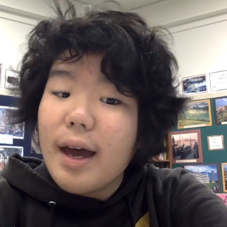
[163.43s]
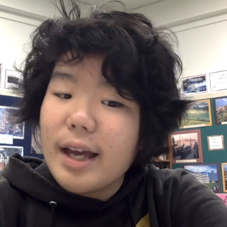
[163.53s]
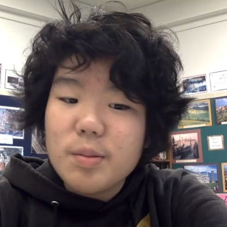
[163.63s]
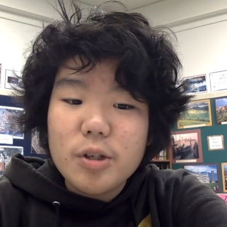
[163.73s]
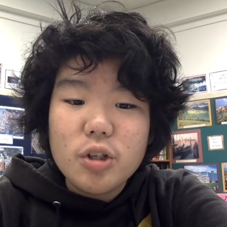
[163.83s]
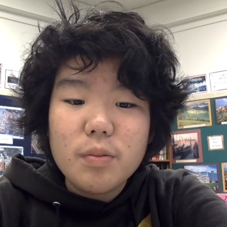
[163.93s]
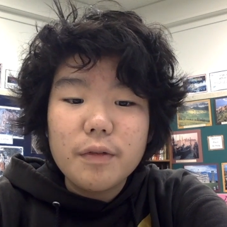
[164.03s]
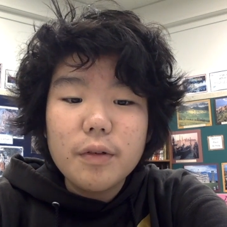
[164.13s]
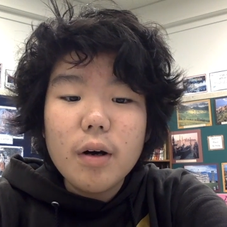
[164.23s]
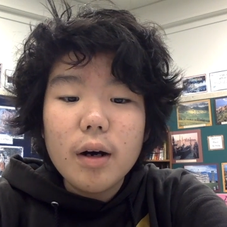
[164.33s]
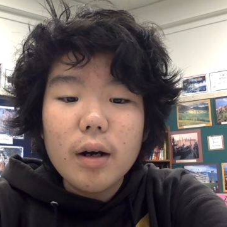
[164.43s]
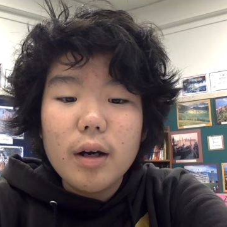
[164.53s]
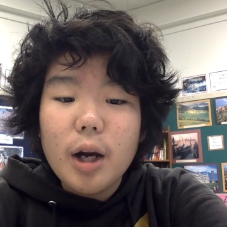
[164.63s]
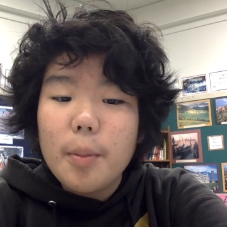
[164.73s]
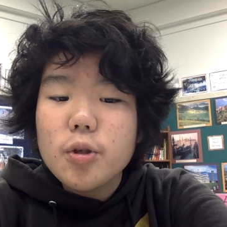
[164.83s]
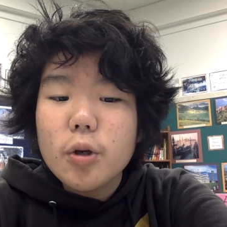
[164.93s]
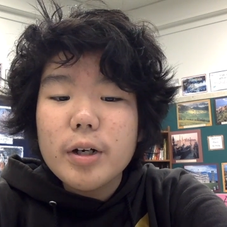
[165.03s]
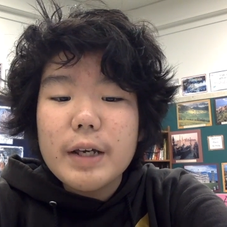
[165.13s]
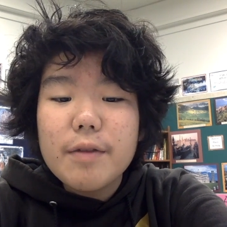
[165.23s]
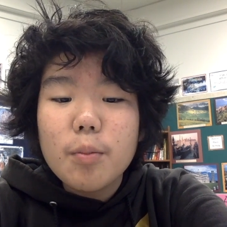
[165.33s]
As mentioned before, a
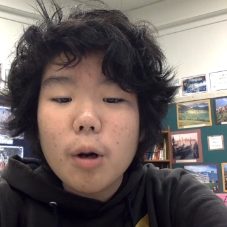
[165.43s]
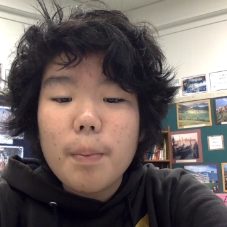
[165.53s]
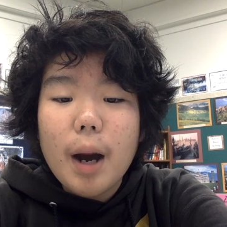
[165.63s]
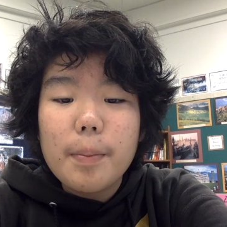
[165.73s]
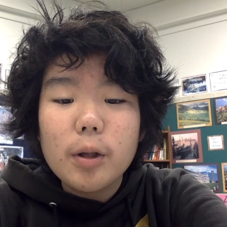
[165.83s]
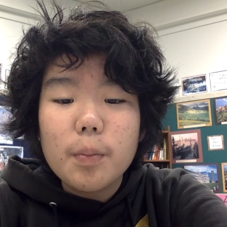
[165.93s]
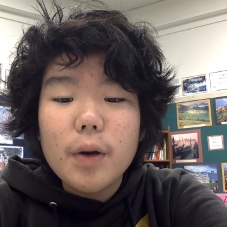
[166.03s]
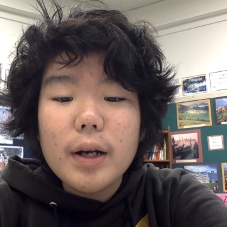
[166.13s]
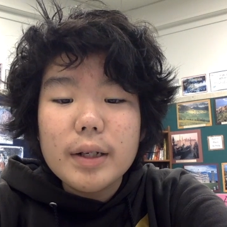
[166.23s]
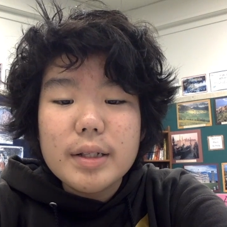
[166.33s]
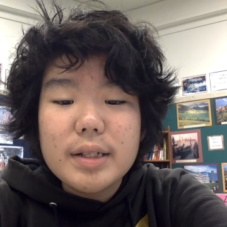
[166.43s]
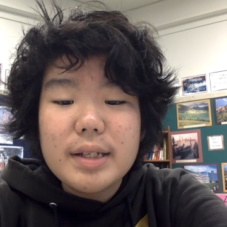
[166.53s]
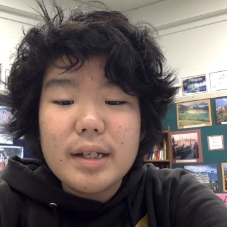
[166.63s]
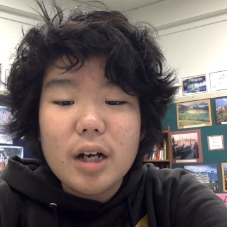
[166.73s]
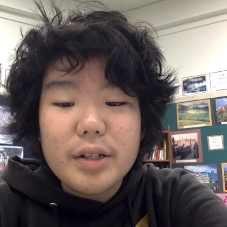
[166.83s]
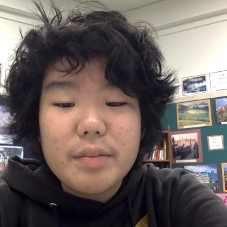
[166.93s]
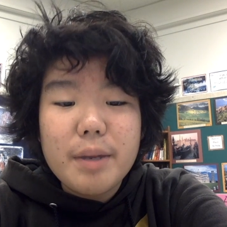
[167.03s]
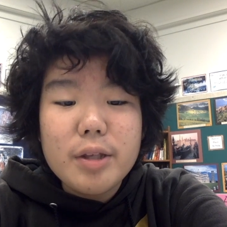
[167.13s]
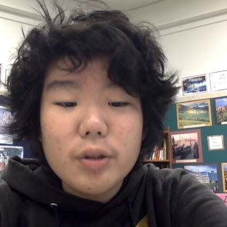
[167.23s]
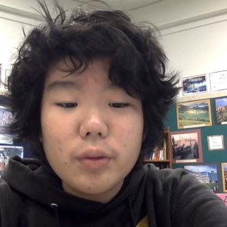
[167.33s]
majority of the more popular products contain
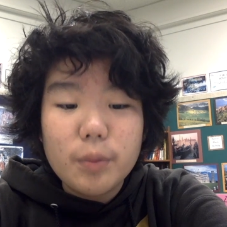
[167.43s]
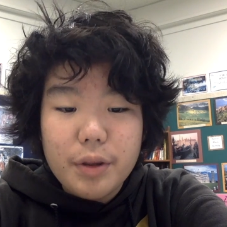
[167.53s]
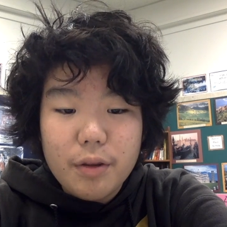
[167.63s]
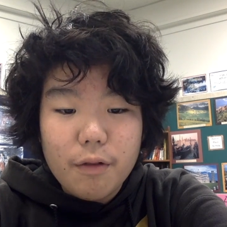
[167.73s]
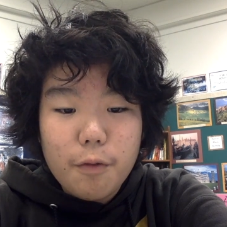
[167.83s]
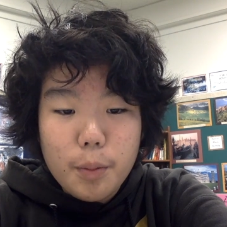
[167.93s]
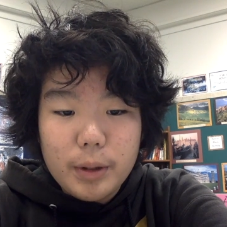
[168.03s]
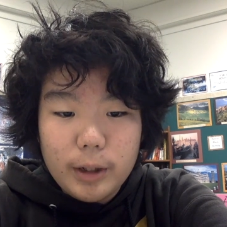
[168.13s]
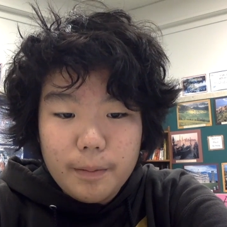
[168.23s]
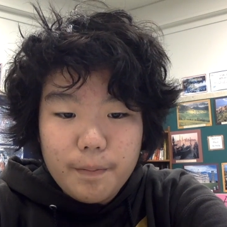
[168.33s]
oxybenzone within their formula.